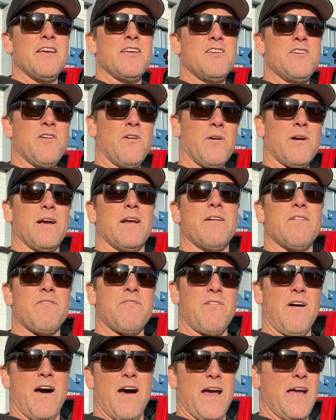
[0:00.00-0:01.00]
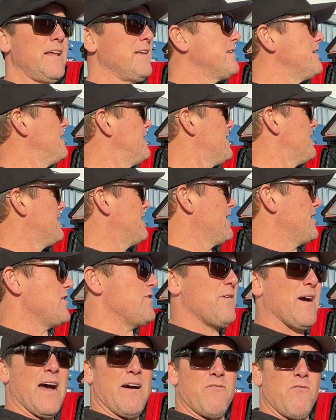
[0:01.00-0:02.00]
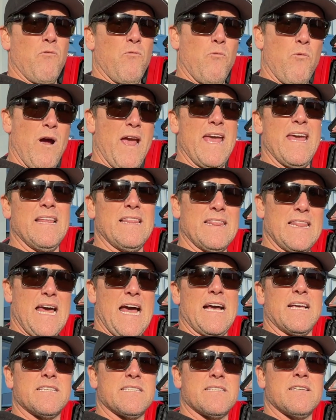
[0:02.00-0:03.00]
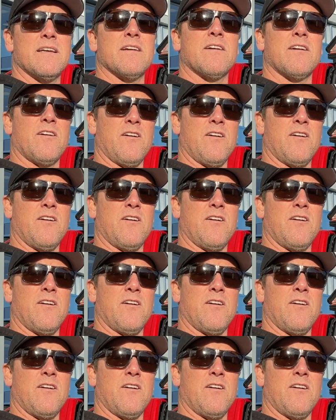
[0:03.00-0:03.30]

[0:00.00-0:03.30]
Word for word: you're gonna find that you have way less